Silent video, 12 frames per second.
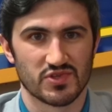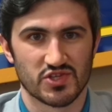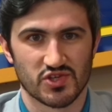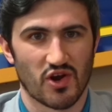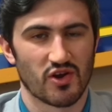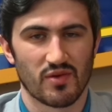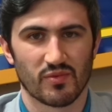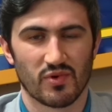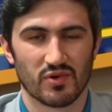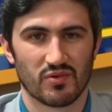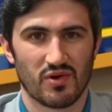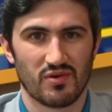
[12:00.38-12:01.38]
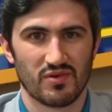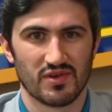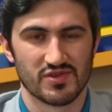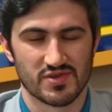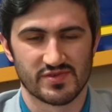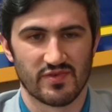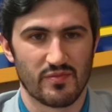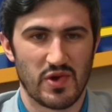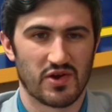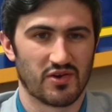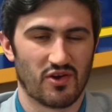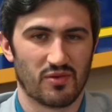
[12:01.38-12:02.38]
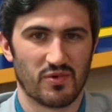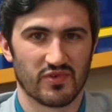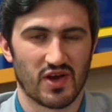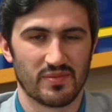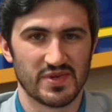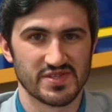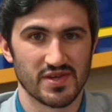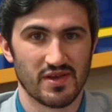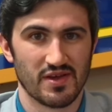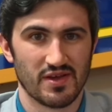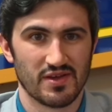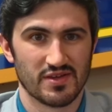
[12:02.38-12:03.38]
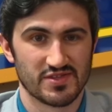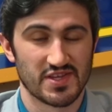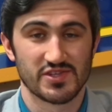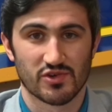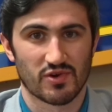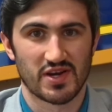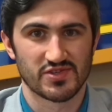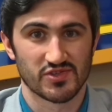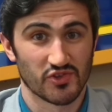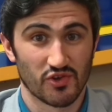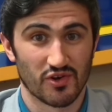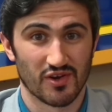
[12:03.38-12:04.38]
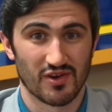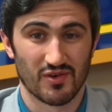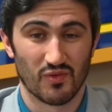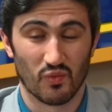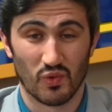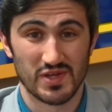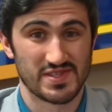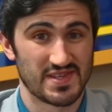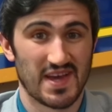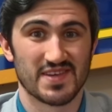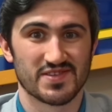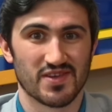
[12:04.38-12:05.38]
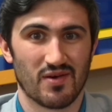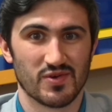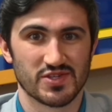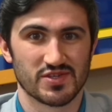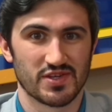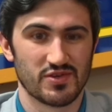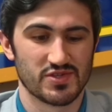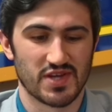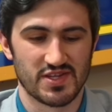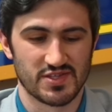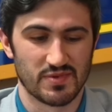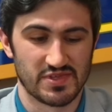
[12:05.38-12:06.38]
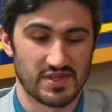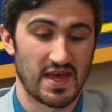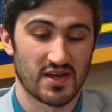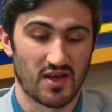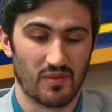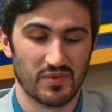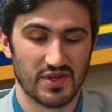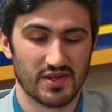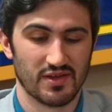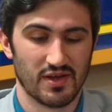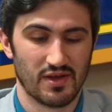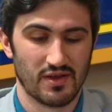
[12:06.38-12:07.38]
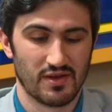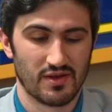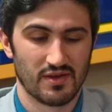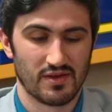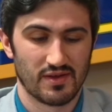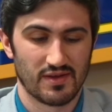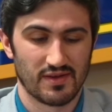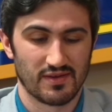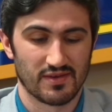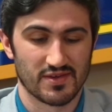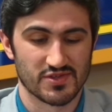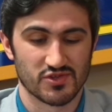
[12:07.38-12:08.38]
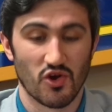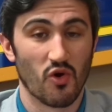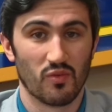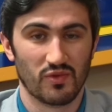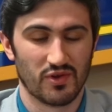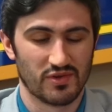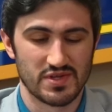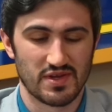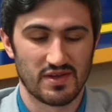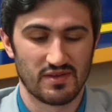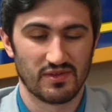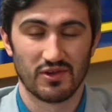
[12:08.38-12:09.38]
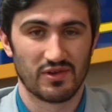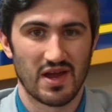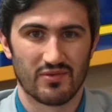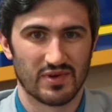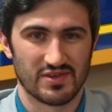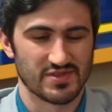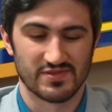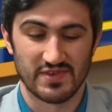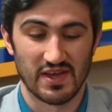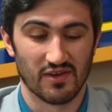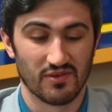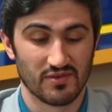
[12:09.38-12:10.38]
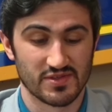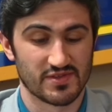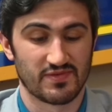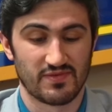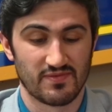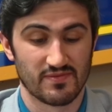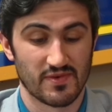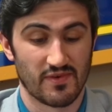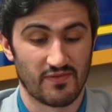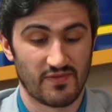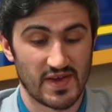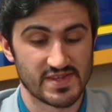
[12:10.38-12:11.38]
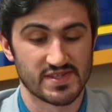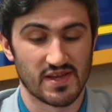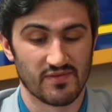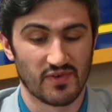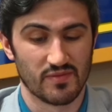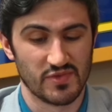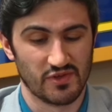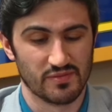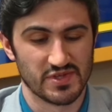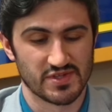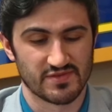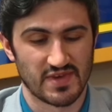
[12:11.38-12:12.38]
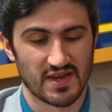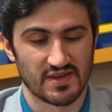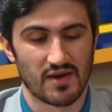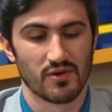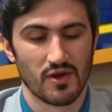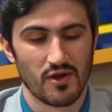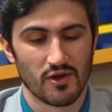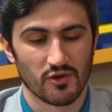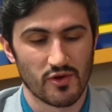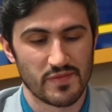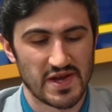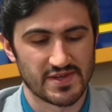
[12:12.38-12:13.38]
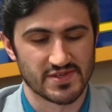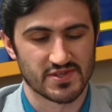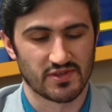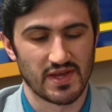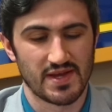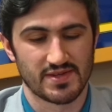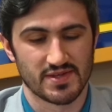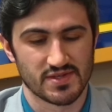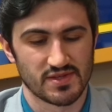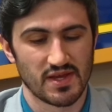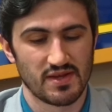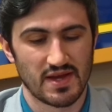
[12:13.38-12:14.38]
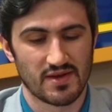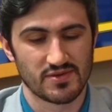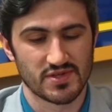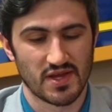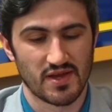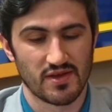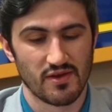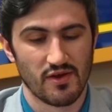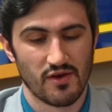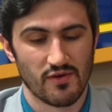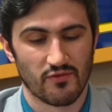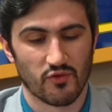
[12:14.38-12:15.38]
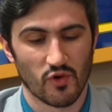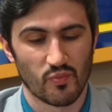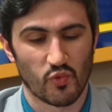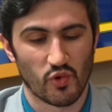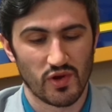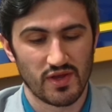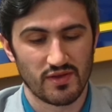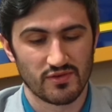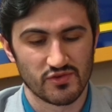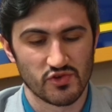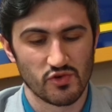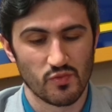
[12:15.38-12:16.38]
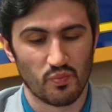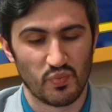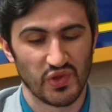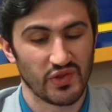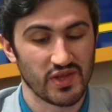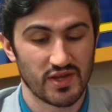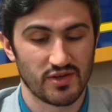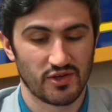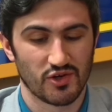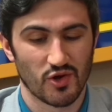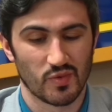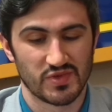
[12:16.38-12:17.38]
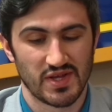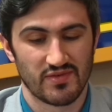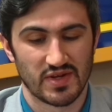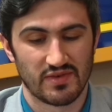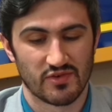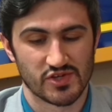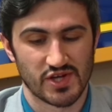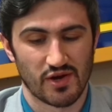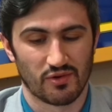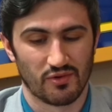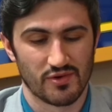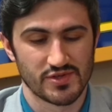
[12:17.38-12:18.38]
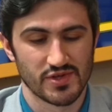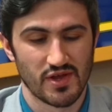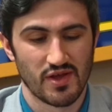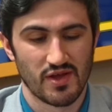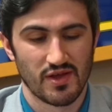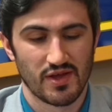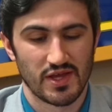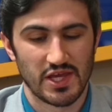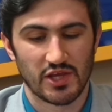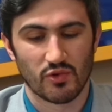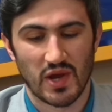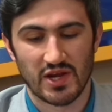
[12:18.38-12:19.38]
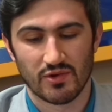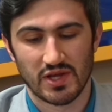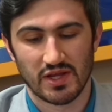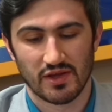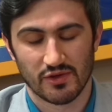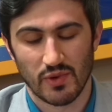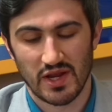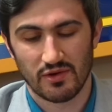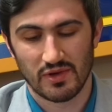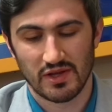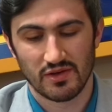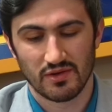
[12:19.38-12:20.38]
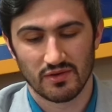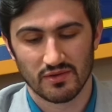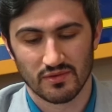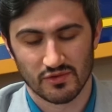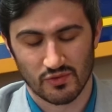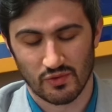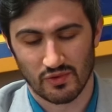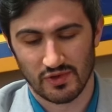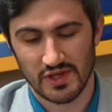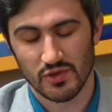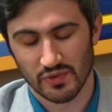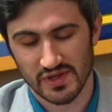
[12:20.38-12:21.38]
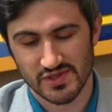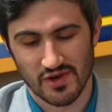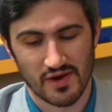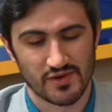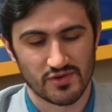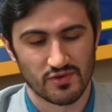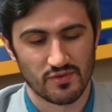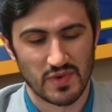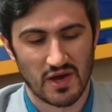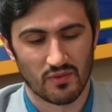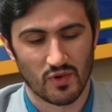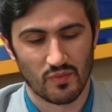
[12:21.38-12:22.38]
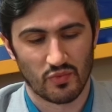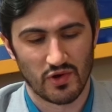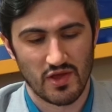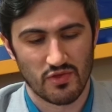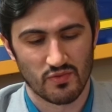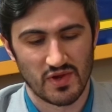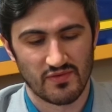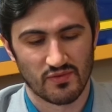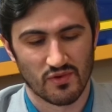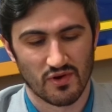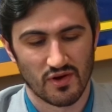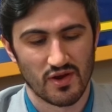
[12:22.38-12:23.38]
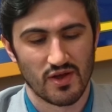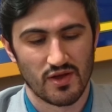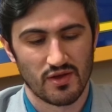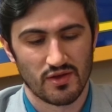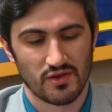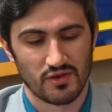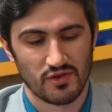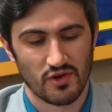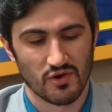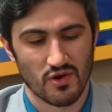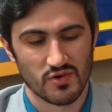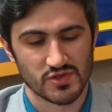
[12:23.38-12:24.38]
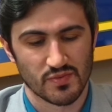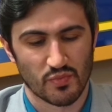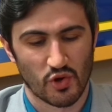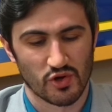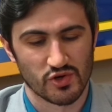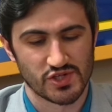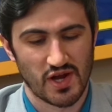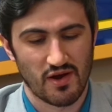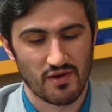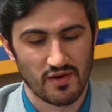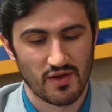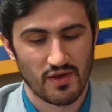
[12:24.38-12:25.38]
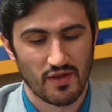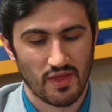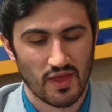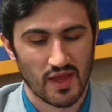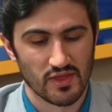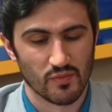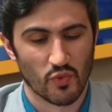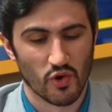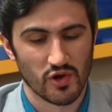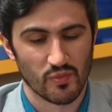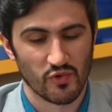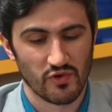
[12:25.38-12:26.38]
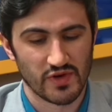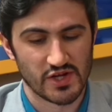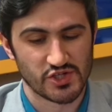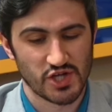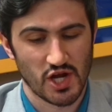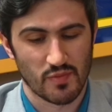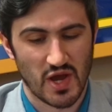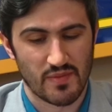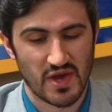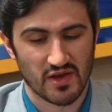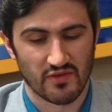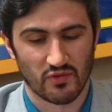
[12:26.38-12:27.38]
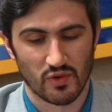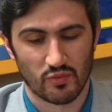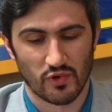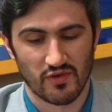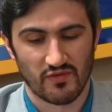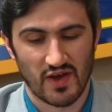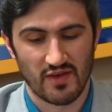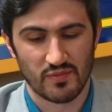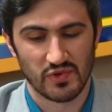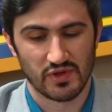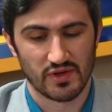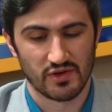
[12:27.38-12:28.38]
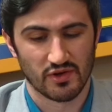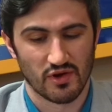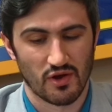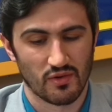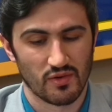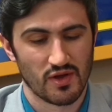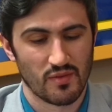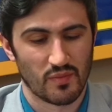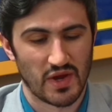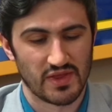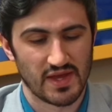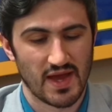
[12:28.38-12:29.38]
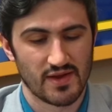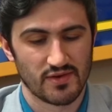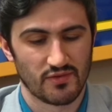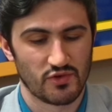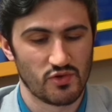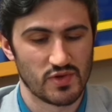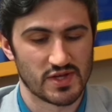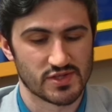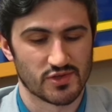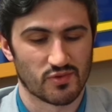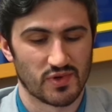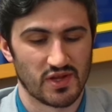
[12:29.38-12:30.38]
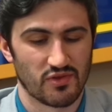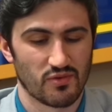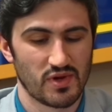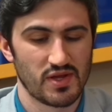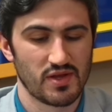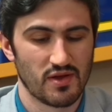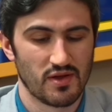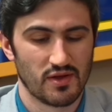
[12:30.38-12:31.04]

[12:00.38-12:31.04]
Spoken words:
startup, quote-unquote, in terms of American automotive companies since Chrysler was Tesla, which is a huge testament to that company, because so literally everyone else has failed, which is a fascinating, fun little business fact. Now, going back to Stellantis, they announced a 4.2 billion euro dividend for shareholders, equating to about 1.34 euros per share. And the board approved a share buyback of 1.5 billion euro by the end of 2023.